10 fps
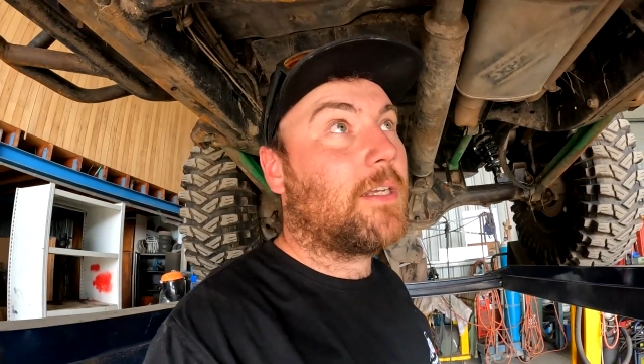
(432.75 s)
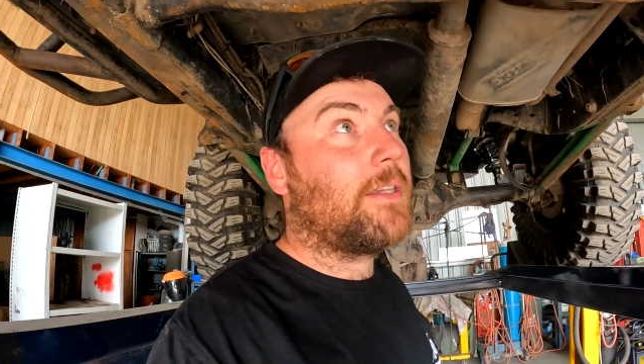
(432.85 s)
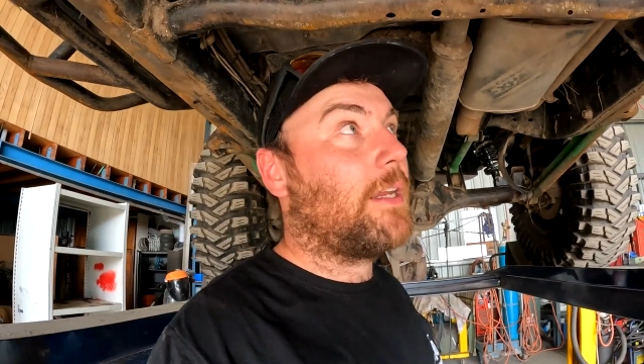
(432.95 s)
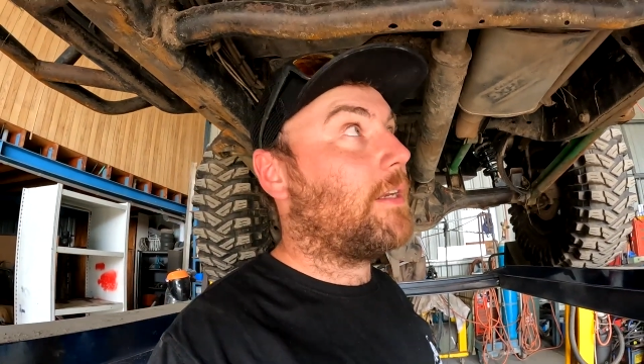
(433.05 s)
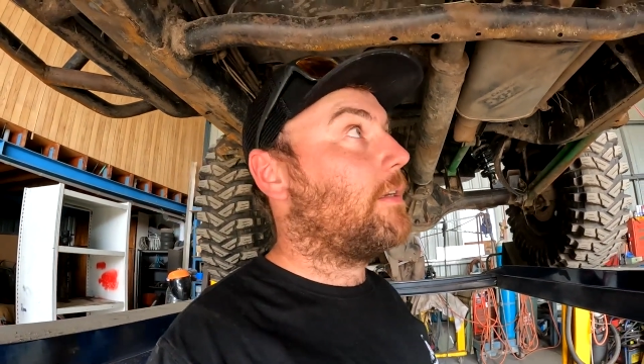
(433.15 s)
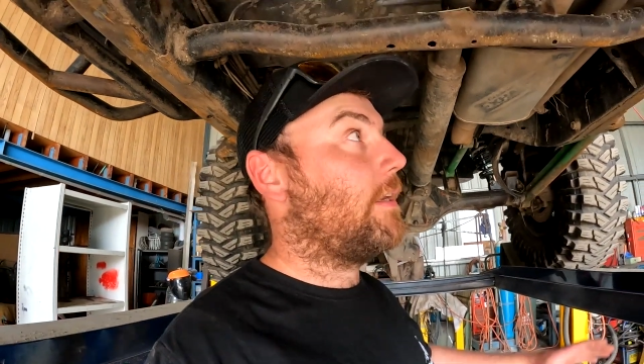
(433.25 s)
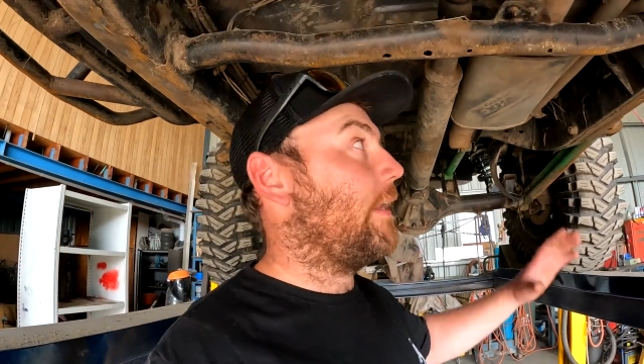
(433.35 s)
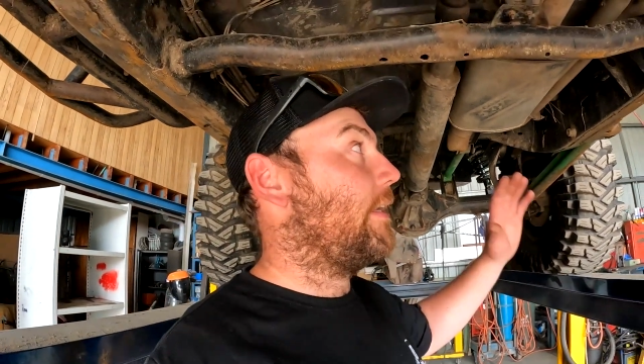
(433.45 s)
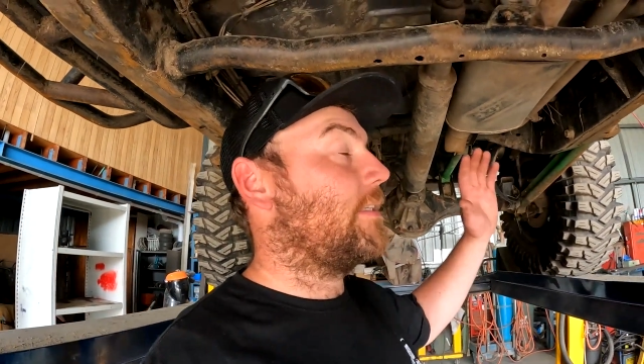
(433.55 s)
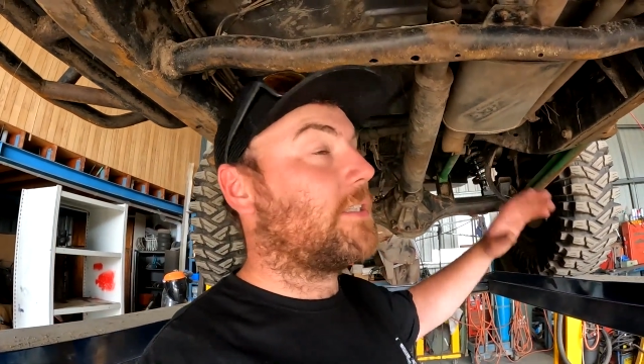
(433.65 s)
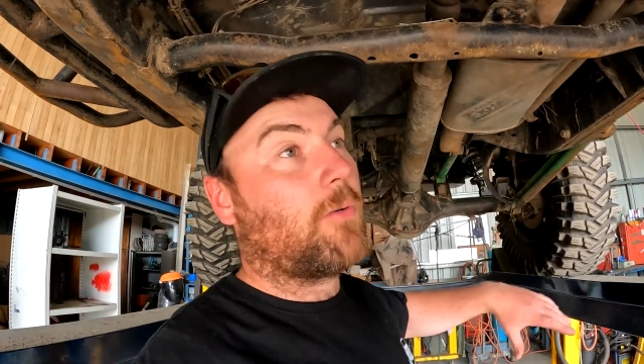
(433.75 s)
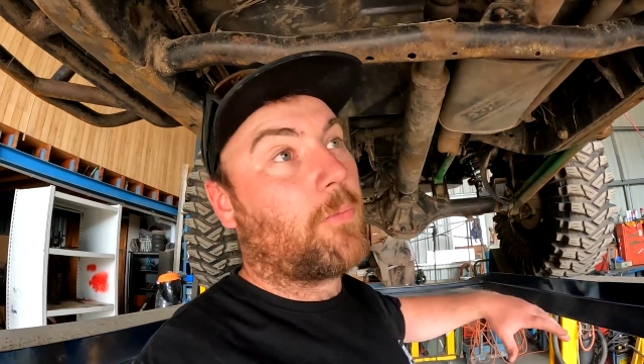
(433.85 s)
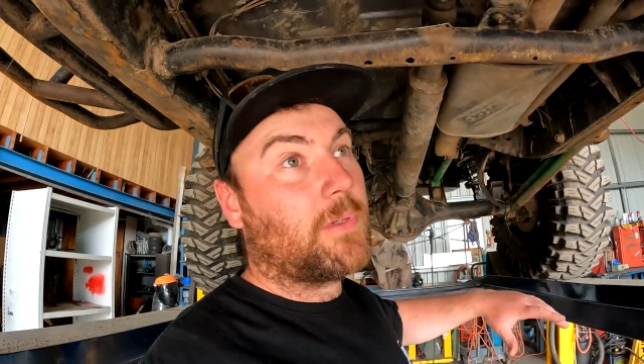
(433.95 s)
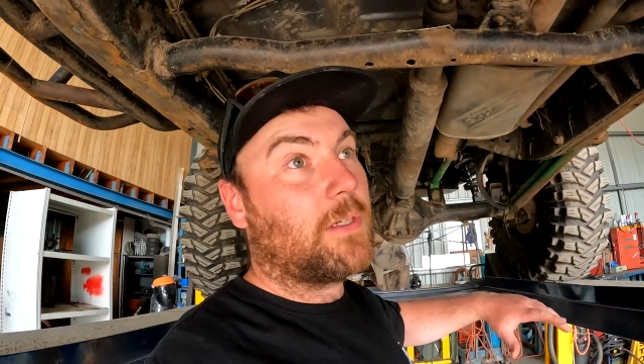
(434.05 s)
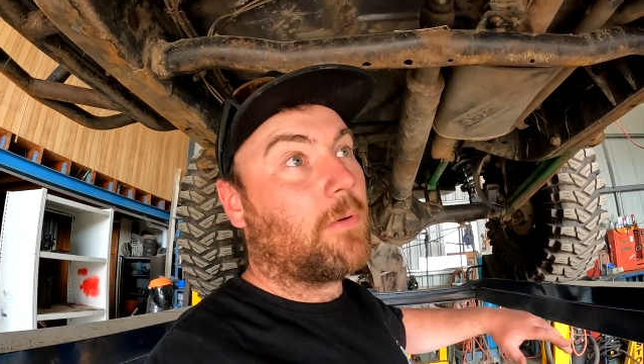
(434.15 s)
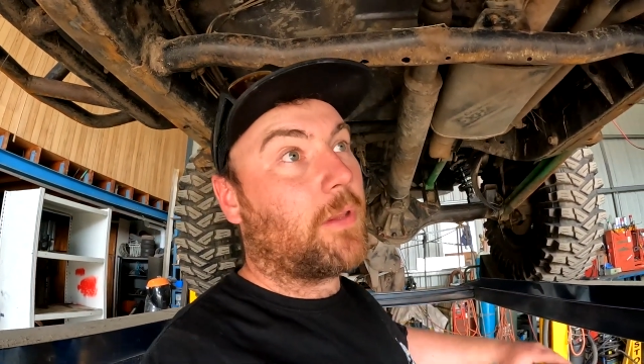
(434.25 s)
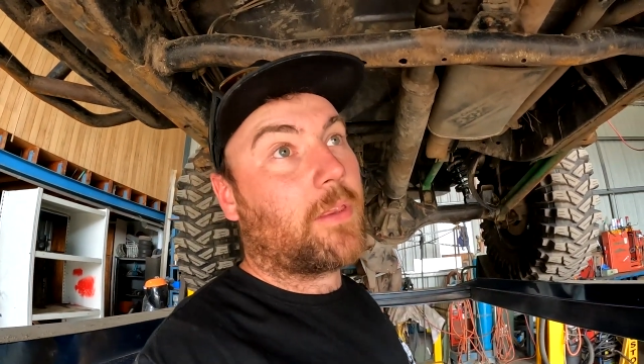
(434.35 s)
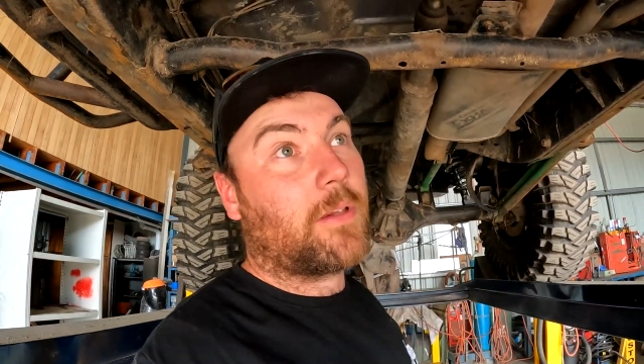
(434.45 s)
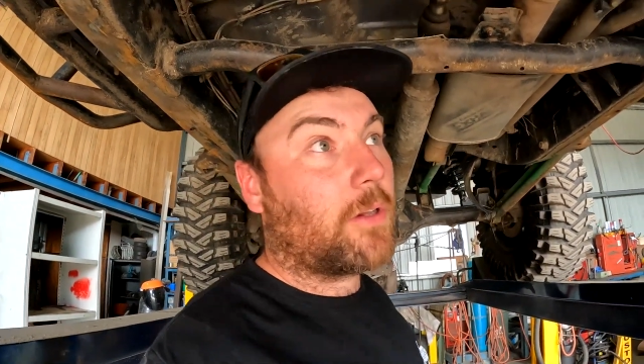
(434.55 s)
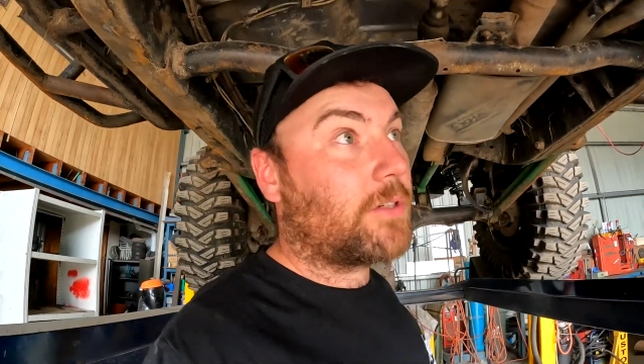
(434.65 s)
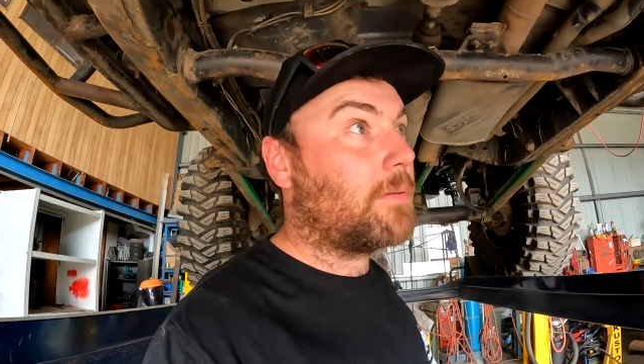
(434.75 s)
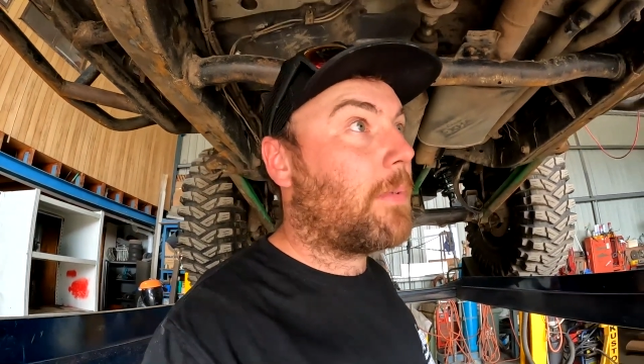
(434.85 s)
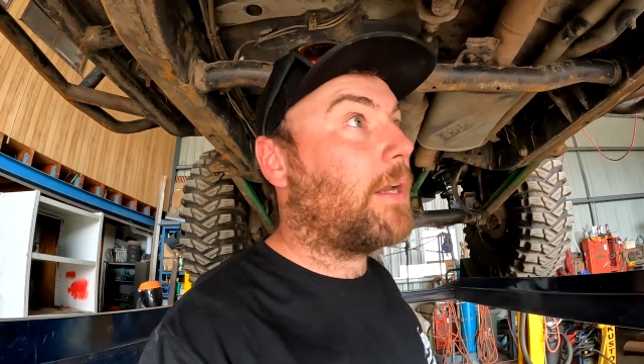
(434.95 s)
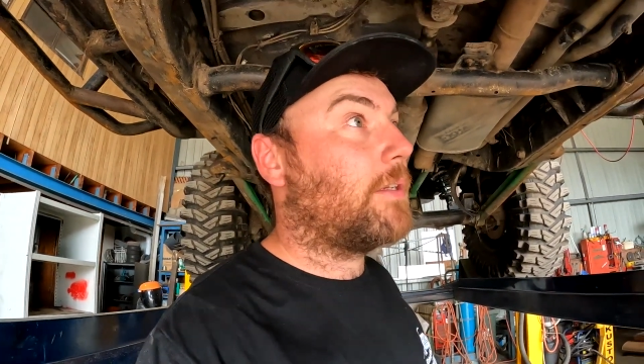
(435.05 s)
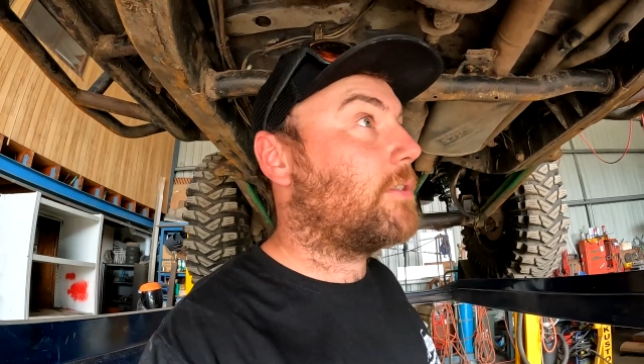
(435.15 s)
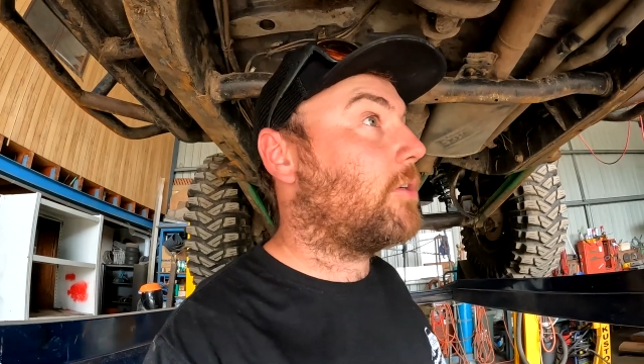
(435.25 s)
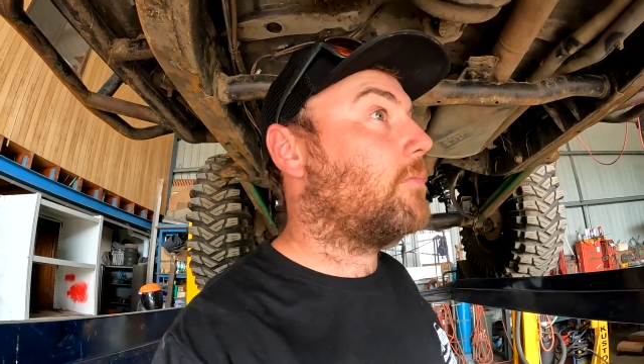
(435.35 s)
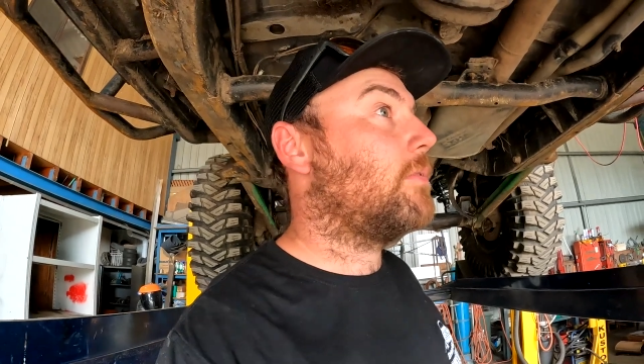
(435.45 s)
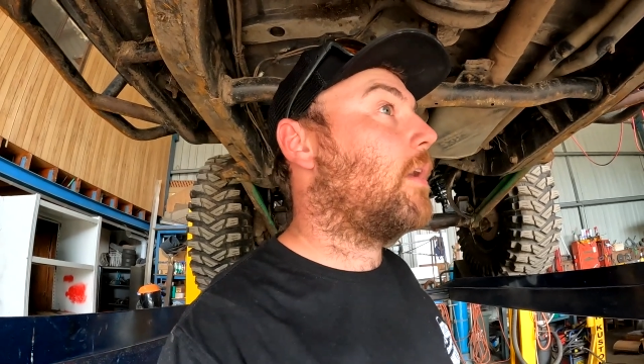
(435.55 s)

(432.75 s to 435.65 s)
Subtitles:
and then yeah, you get swamped in with lots of maintenance jobs.